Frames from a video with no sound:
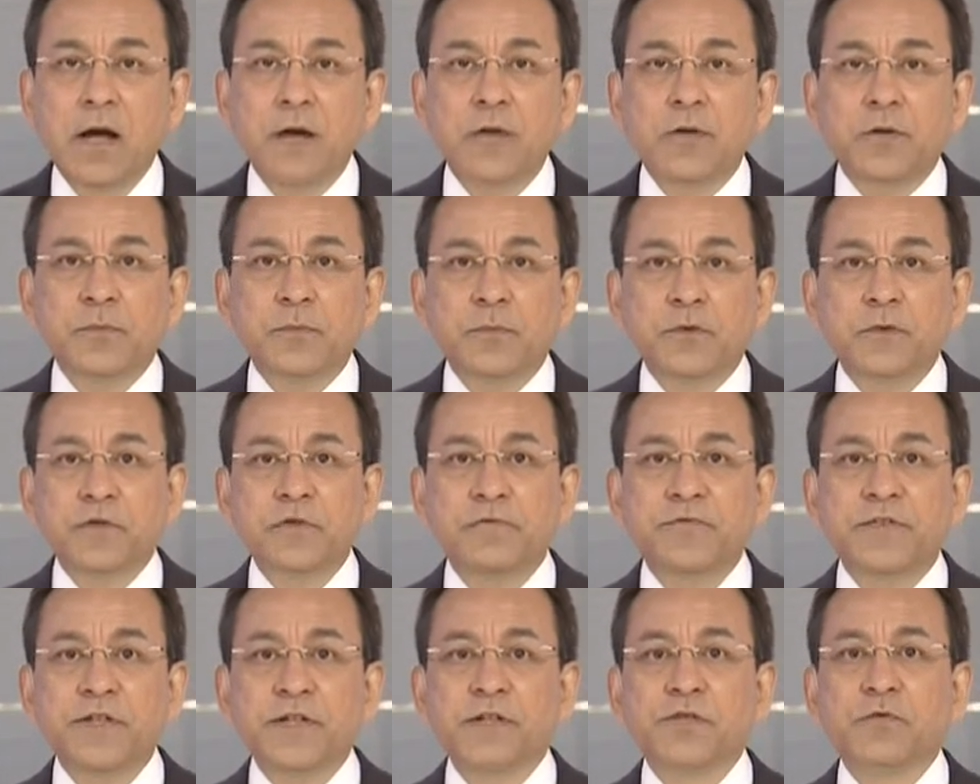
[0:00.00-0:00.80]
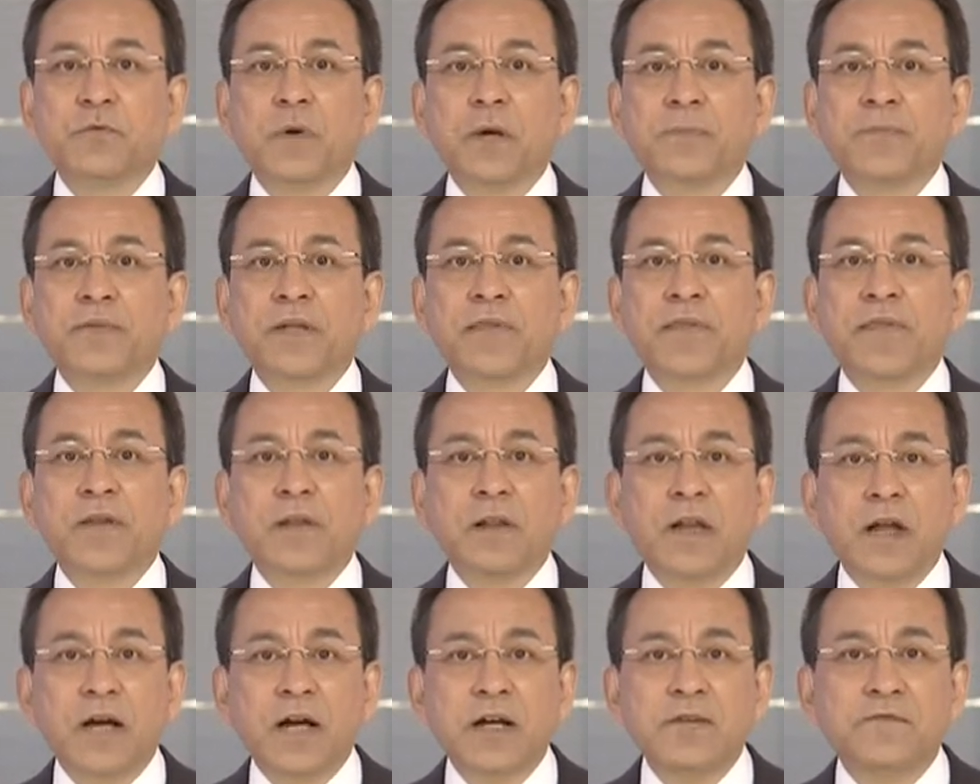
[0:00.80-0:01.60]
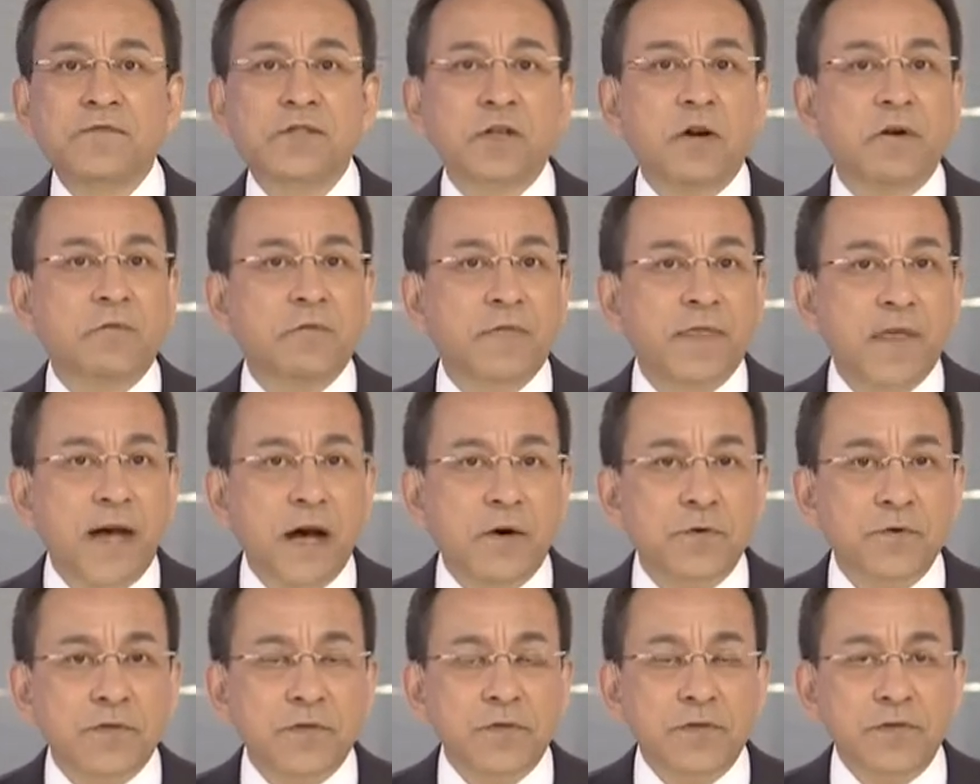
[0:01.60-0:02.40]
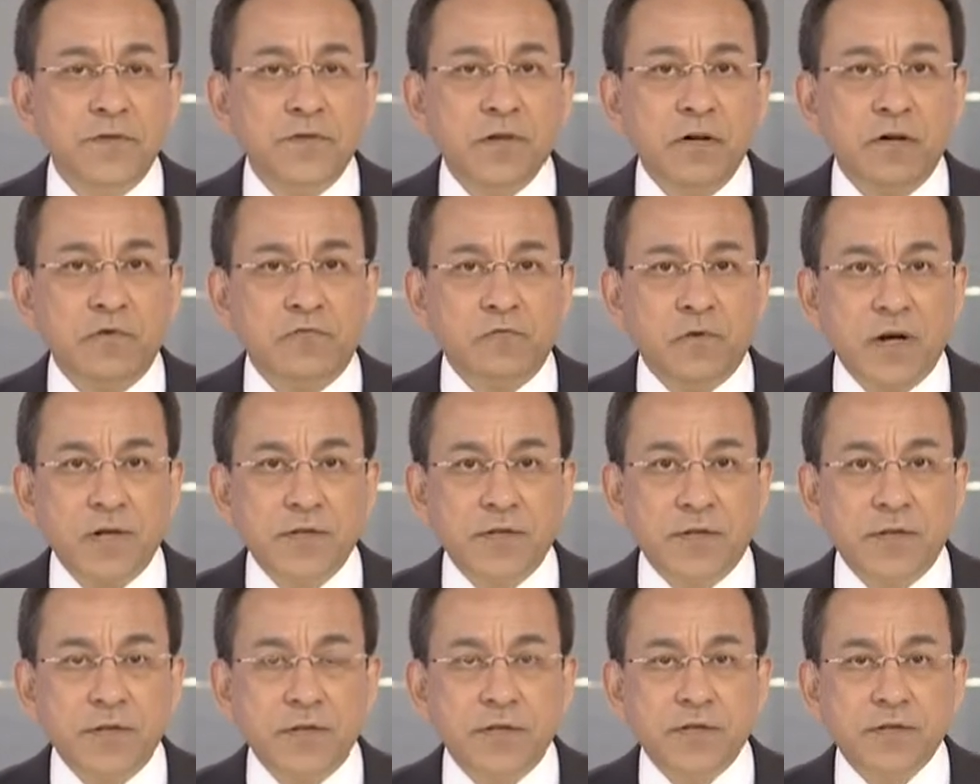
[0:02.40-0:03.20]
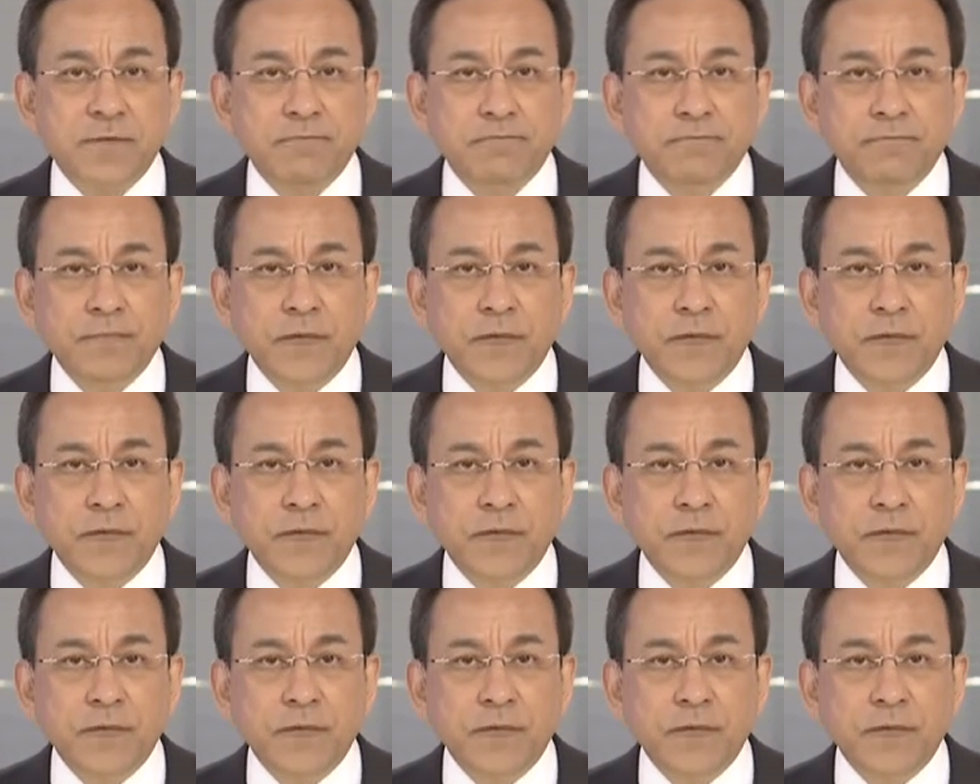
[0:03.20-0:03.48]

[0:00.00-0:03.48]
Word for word: The move disrupted the lives of thousands of residents.